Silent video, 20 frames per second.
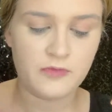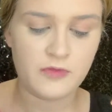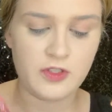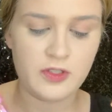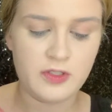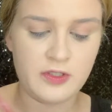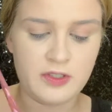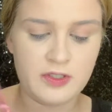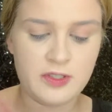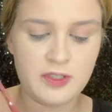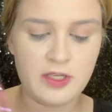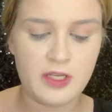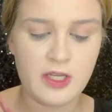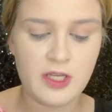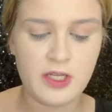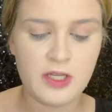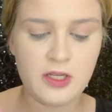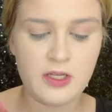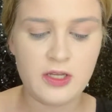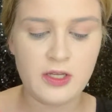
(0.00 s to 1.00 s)
And
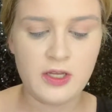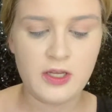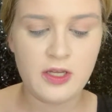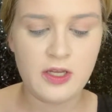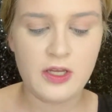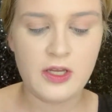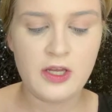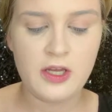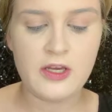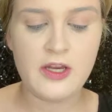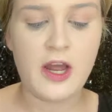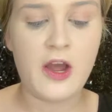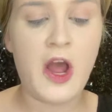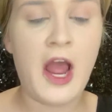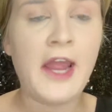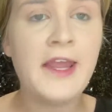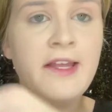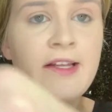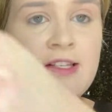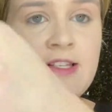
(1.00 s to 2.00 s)
see. Now
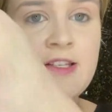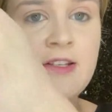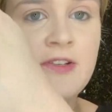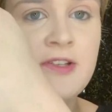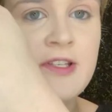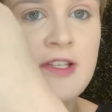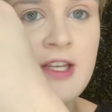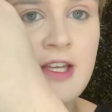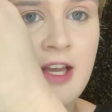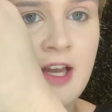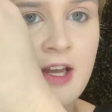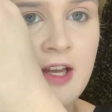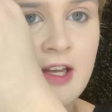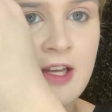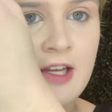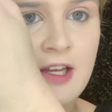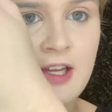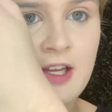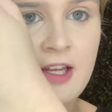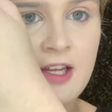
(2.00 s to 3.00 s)
I can still see it.
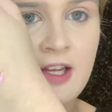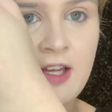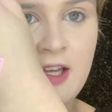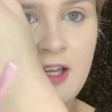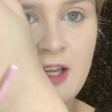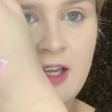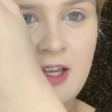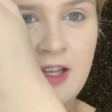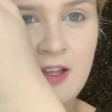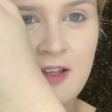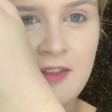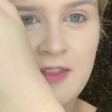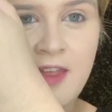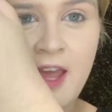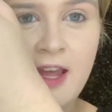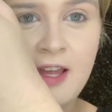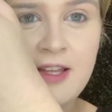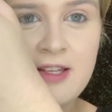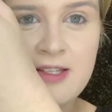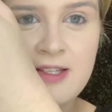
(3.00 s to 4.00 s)

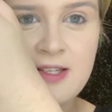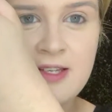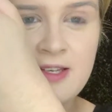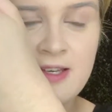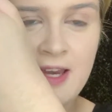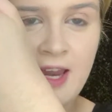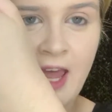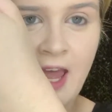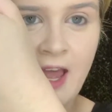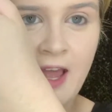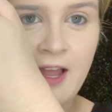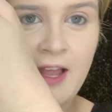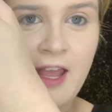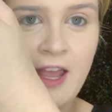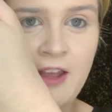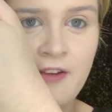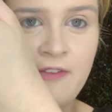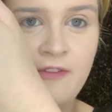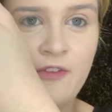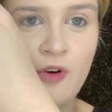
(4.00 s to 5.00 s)
That is not
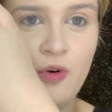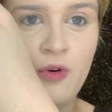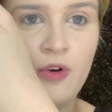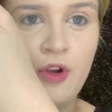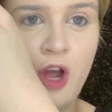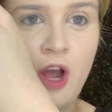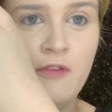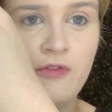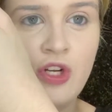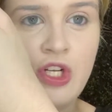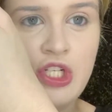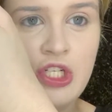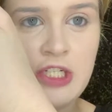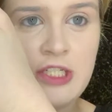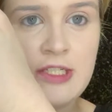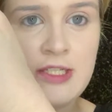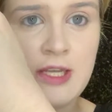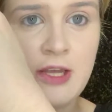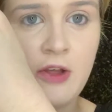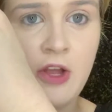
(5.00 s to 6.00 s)
a full coverage
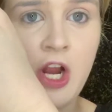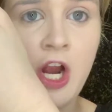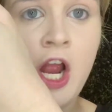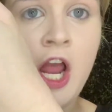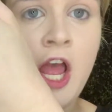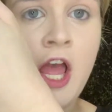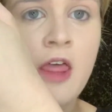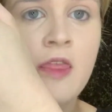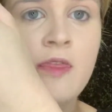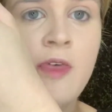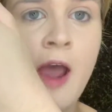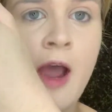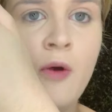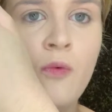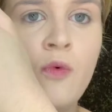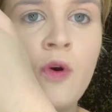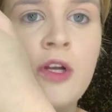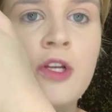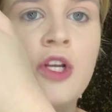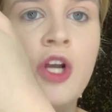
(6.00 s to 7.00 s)
concealer. That
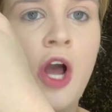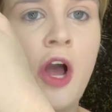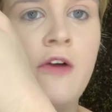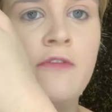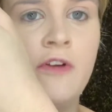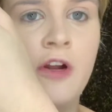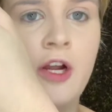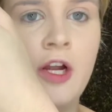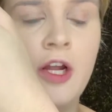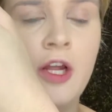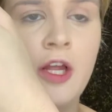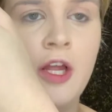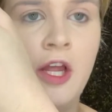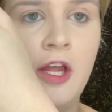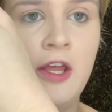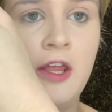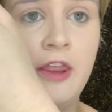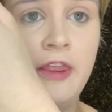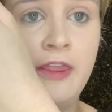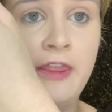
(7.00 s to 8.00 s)
would cover
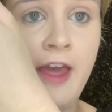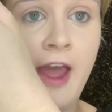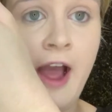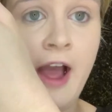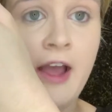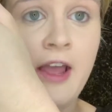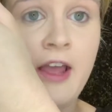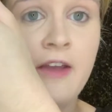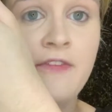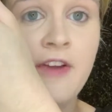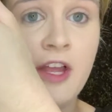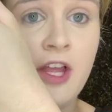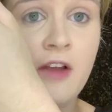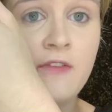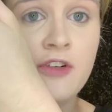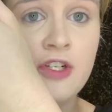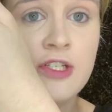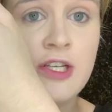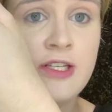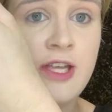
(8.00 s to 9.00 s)
that. If it
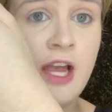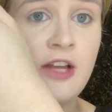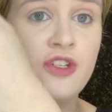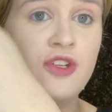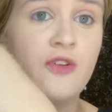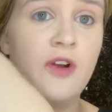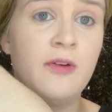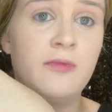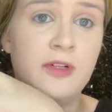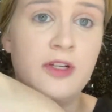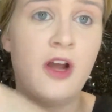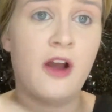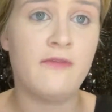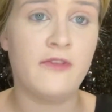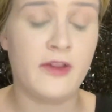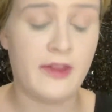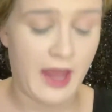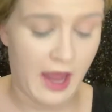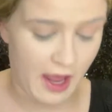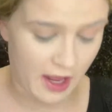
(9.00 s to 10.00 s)
covers a tattoo, it would
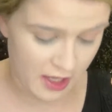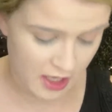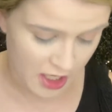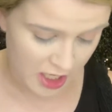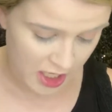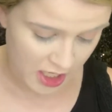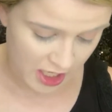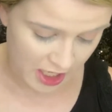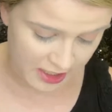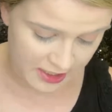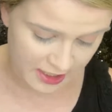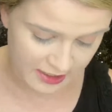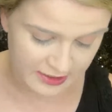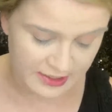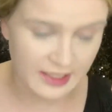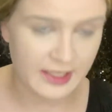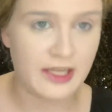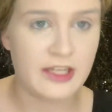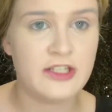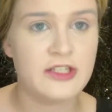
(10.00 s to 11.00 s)
cover that. And it
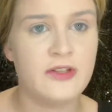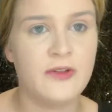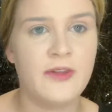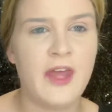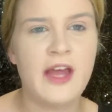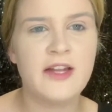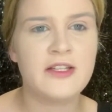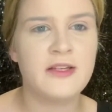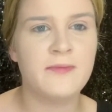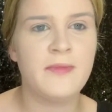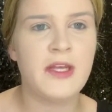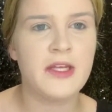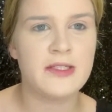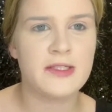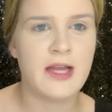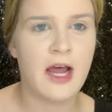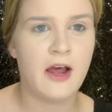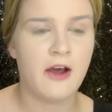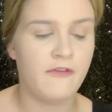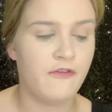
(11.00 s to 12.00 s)
didn't. So that to me is
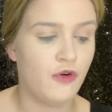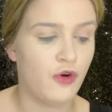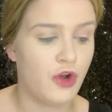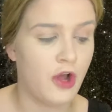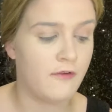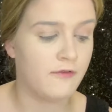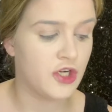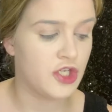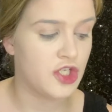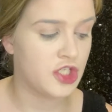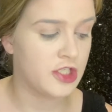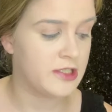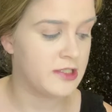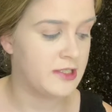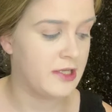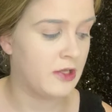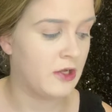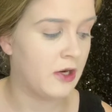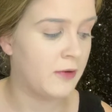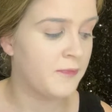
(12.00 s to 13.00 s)
not a full coverage
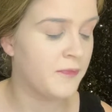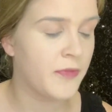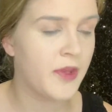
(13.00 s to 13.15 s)
concealer.